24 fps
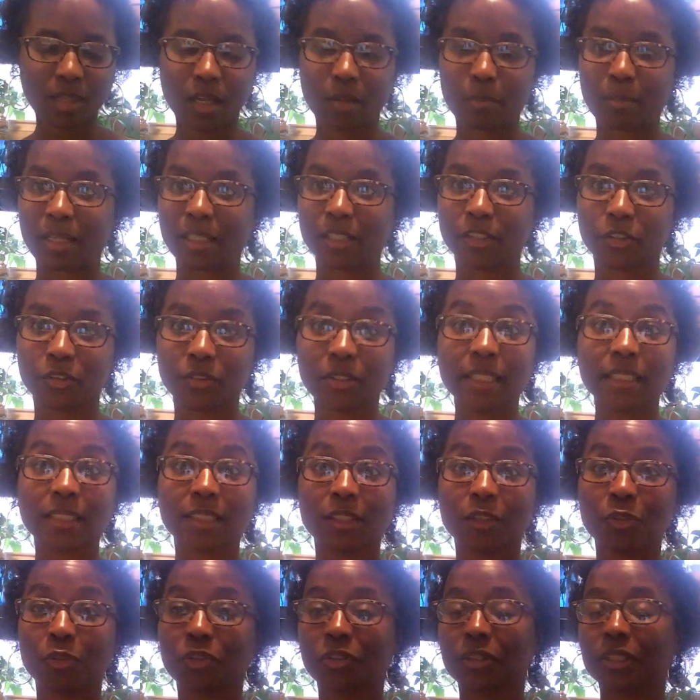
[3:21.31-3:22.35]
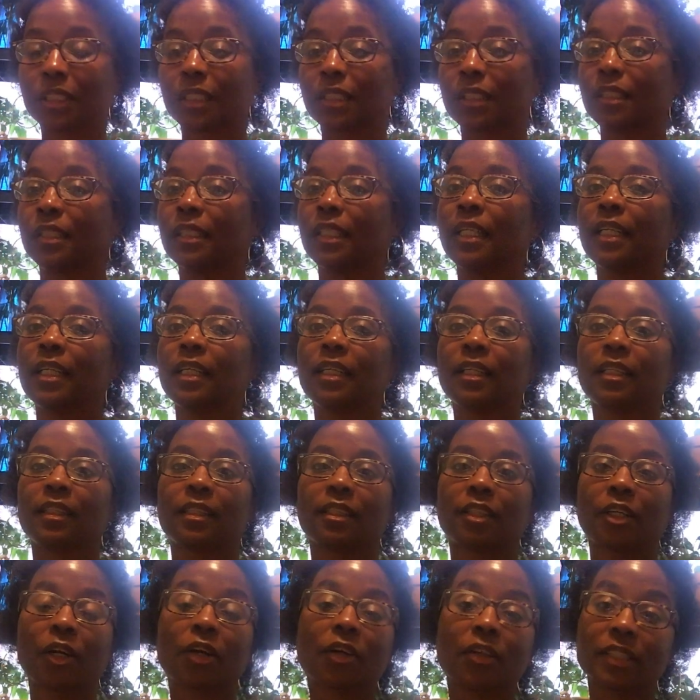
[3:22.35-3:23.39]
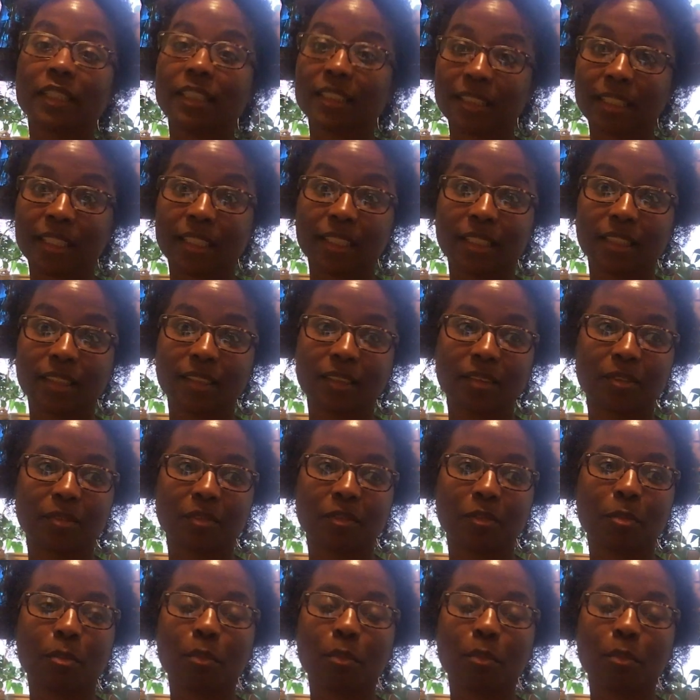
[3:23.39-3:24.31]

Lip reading: my degree's in nutrition, currently studying